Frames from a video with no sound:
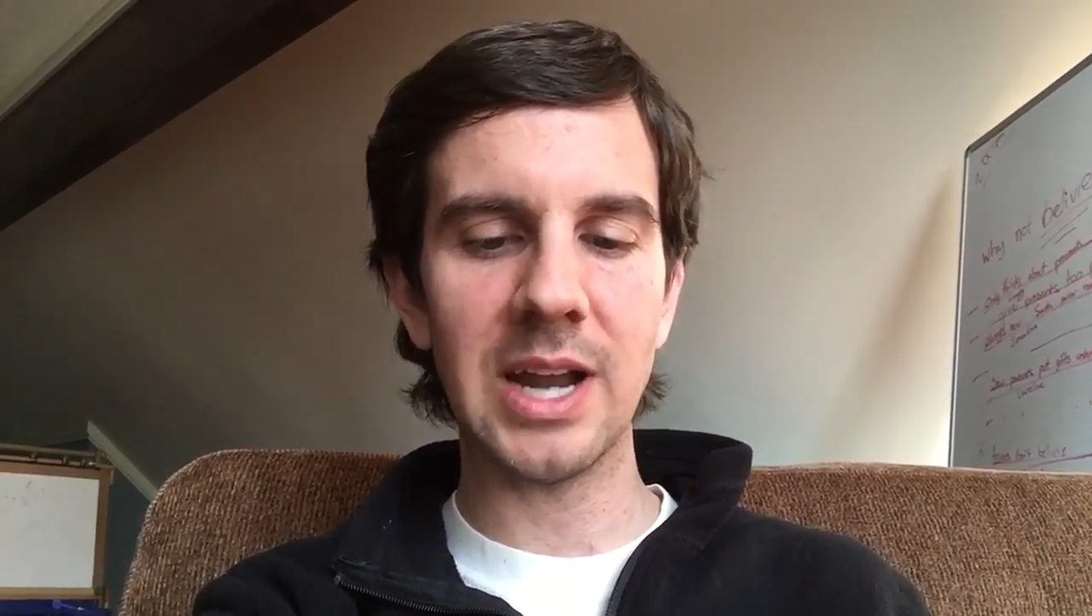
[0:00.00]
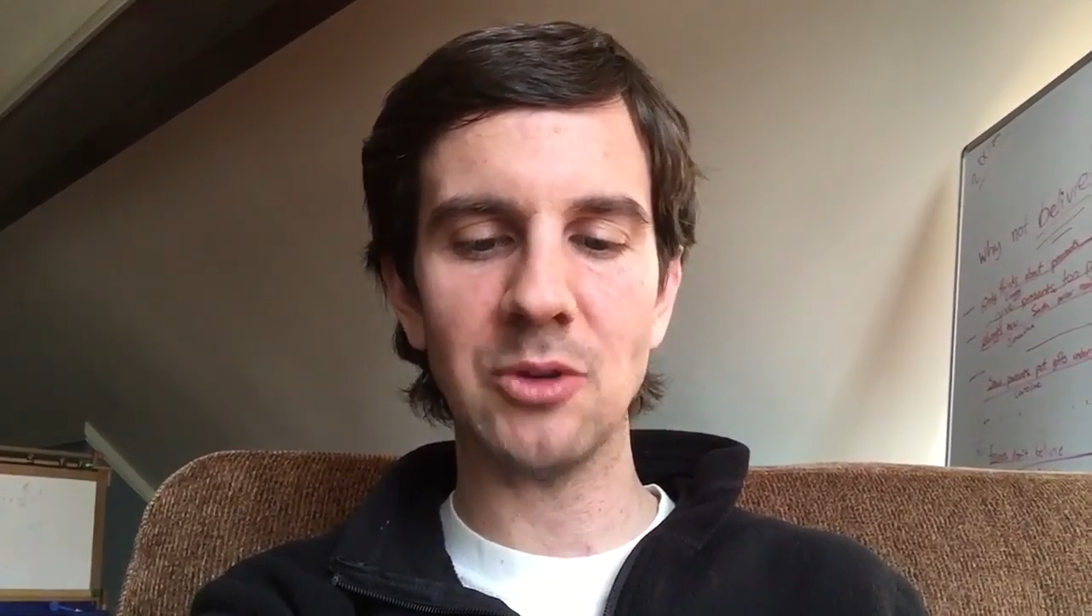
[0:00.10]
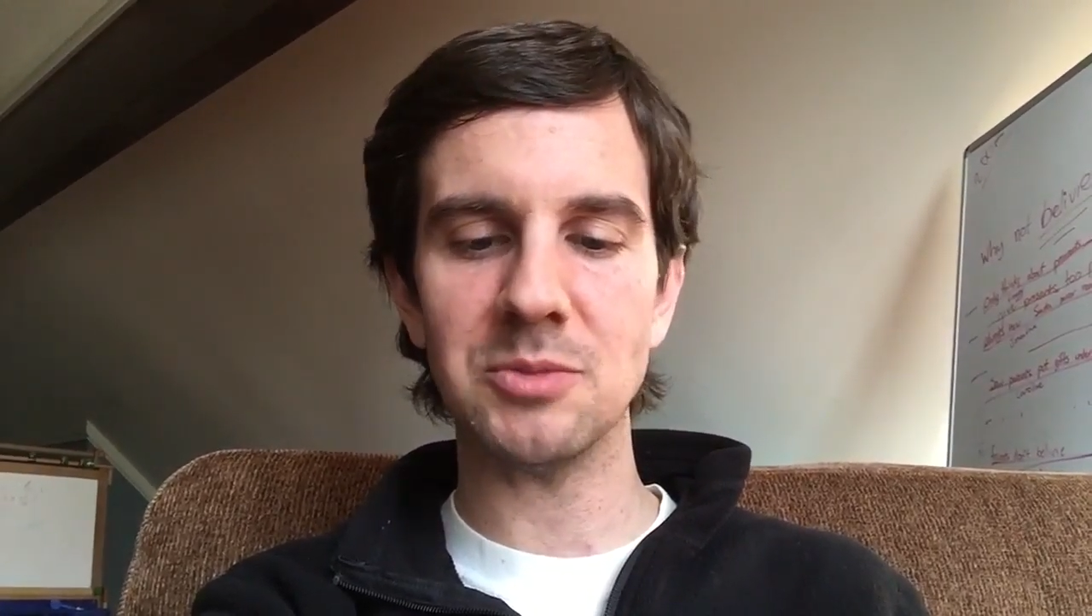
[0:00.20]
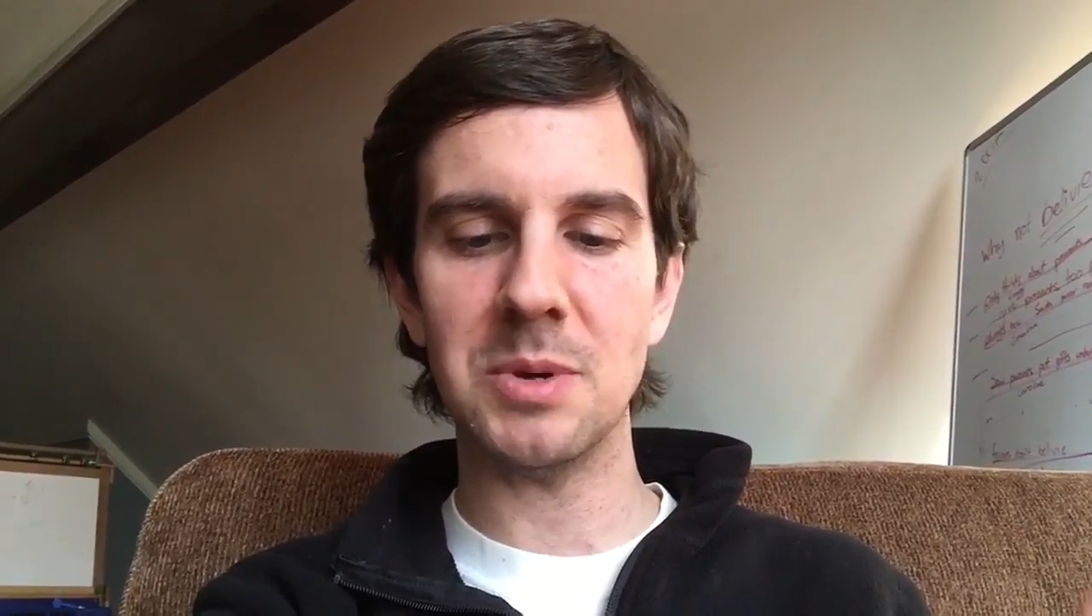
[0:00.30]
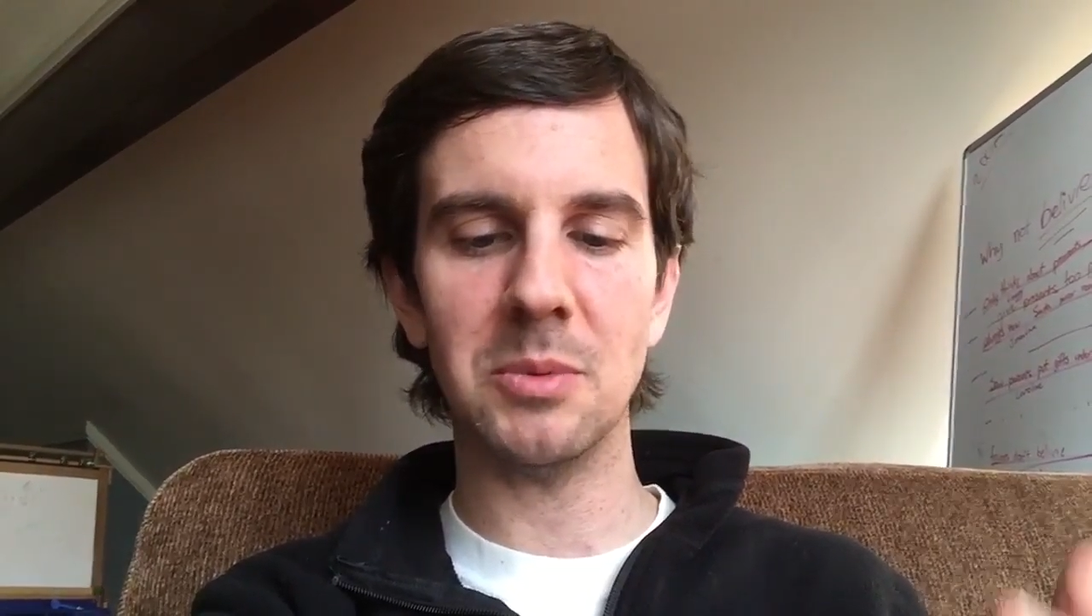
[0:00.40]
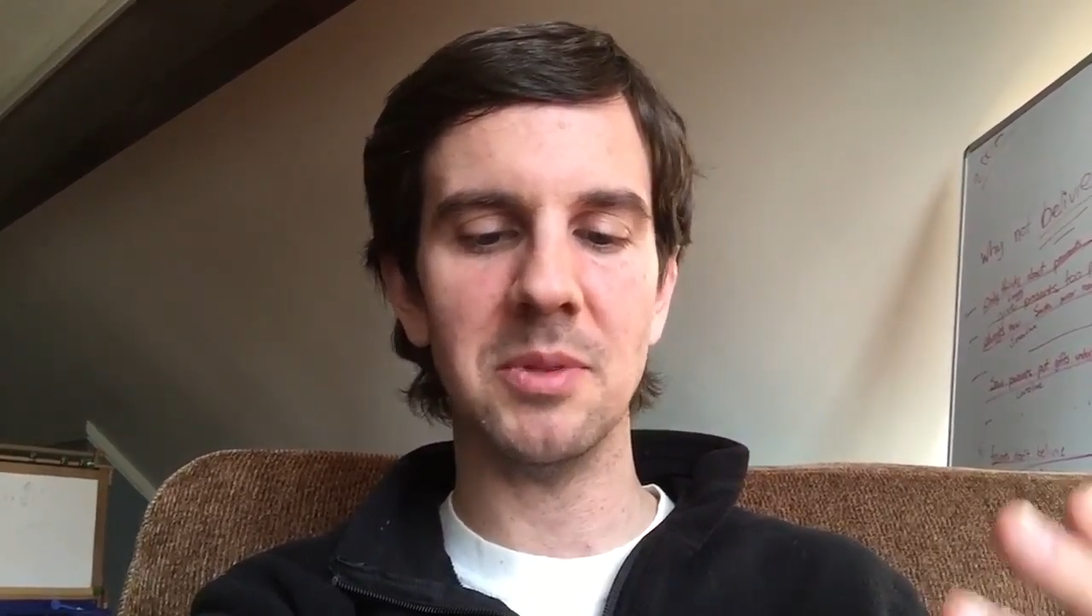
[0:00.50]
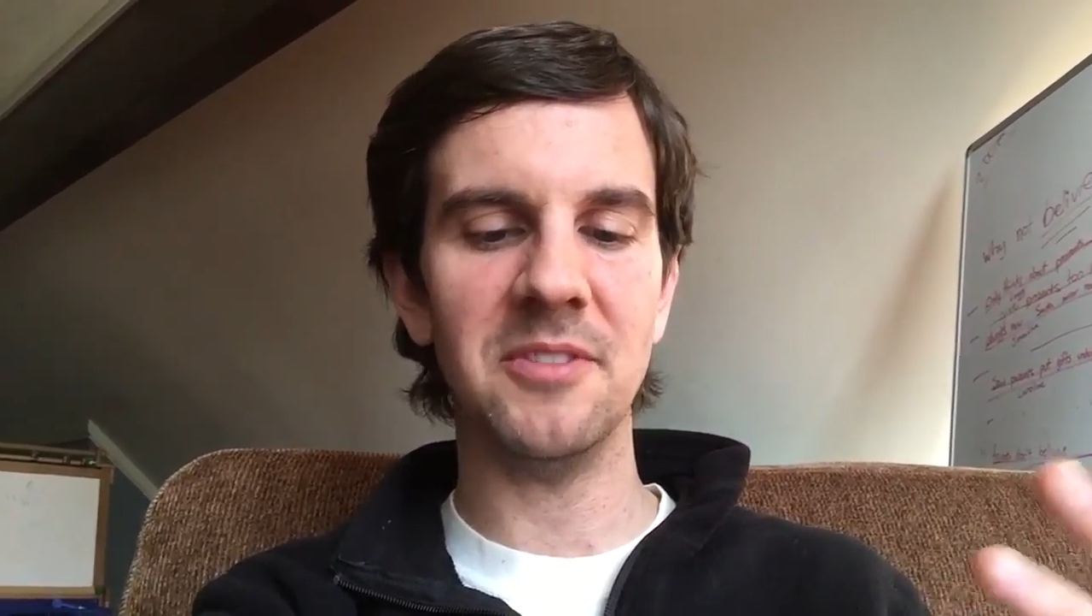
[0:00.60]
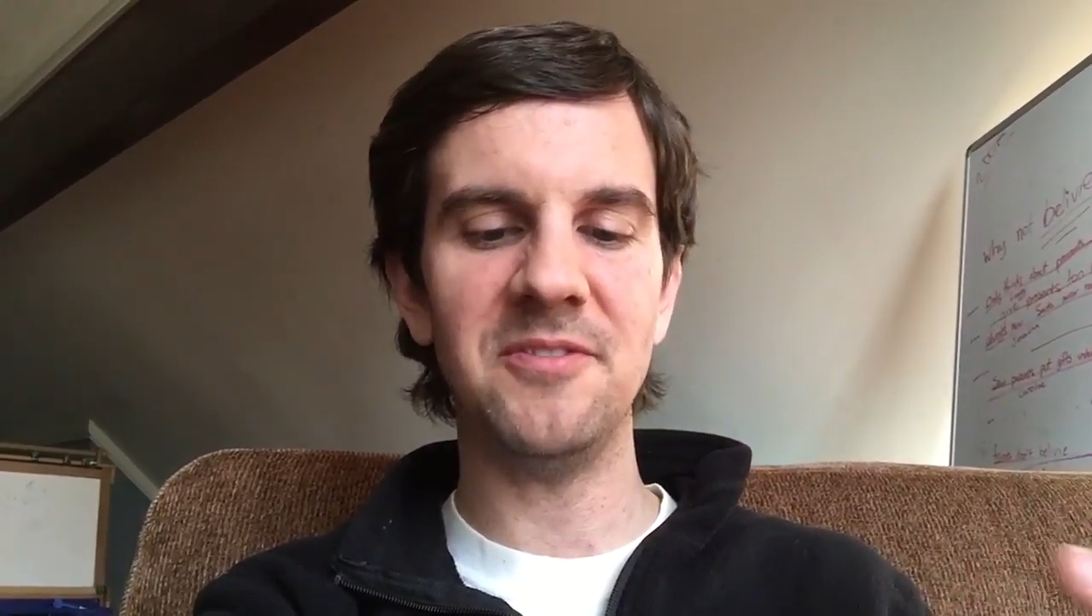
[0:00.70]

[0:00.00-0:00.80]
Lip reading: I was a member of the